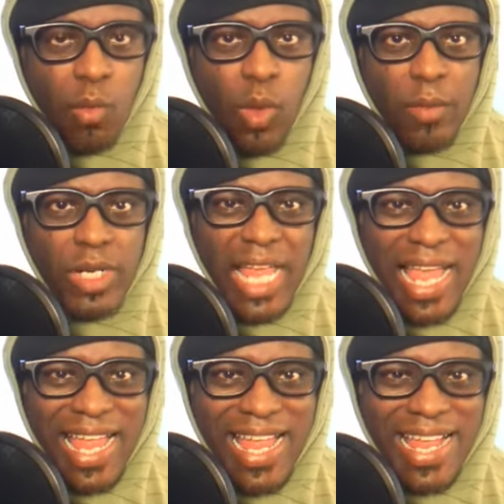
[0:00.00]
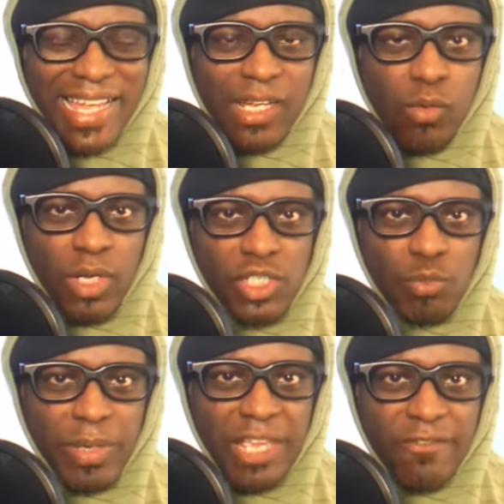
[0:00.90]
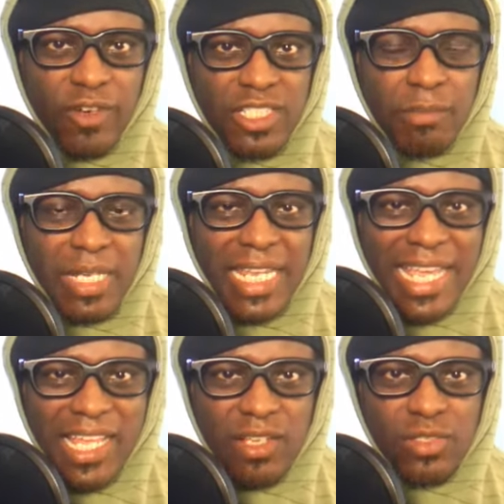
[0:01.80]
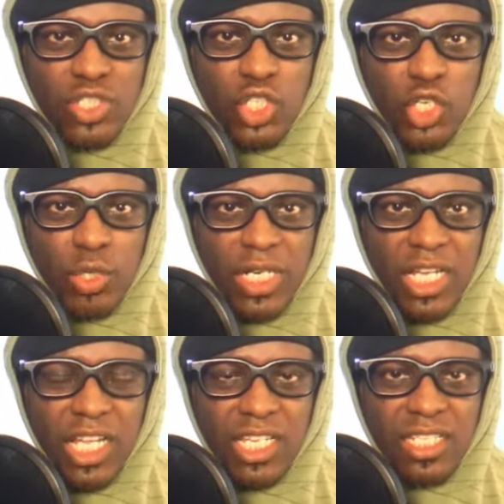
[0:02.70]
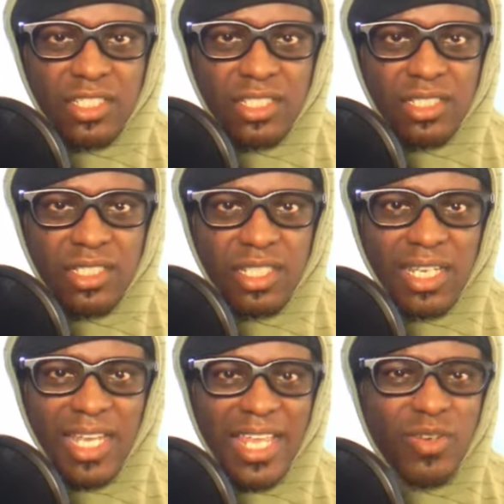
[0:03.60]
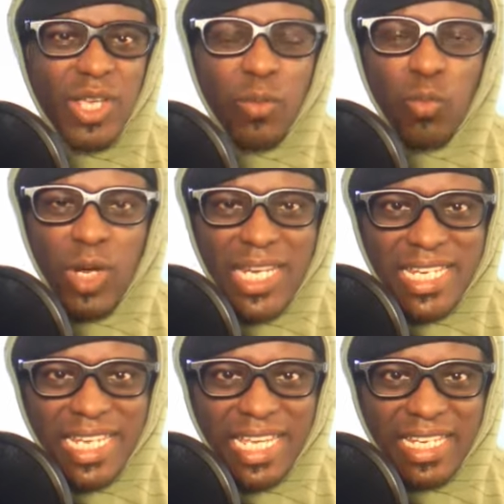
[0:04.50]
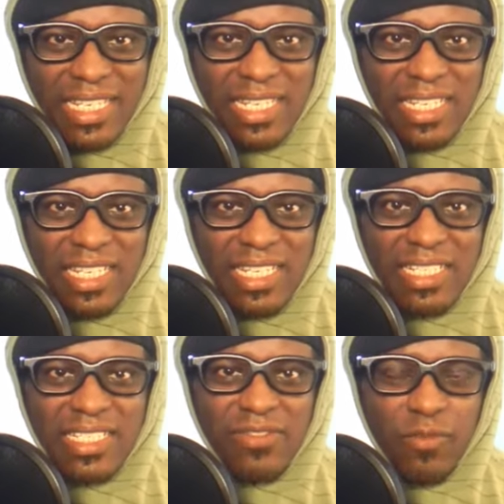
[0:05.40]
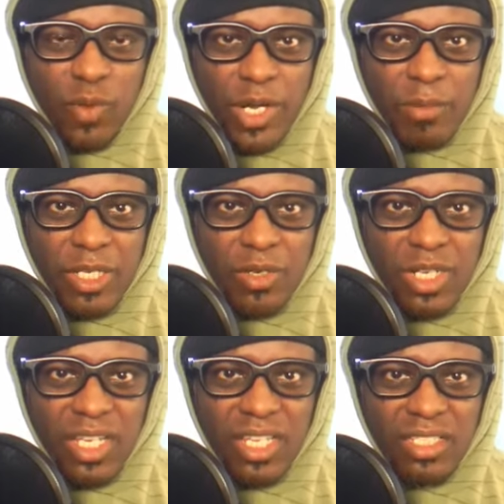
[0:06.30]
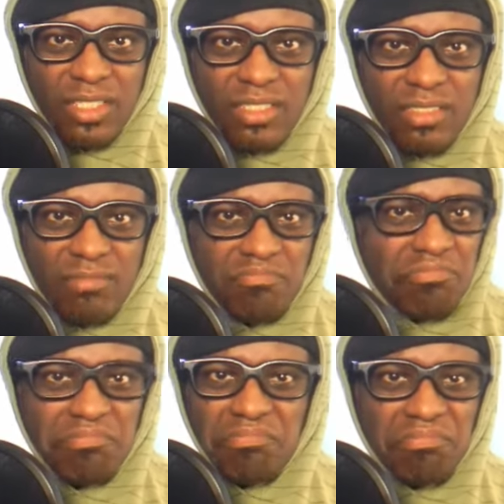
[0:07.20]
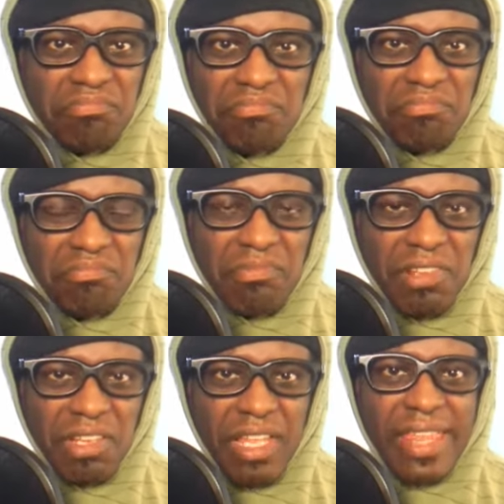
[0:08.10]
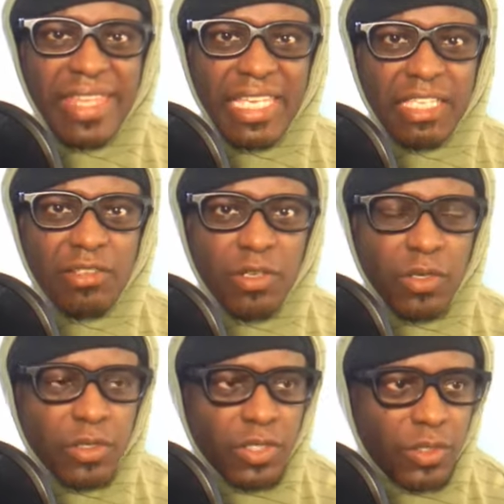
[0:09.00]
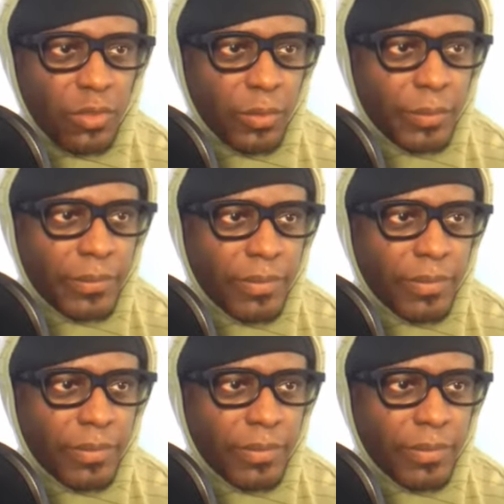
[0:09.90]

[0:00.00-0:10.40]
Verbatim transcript: Why would I want to pay for somebody else to go to college? I don't care what he did. To, for him to go to college? Uh, thank you, no to do.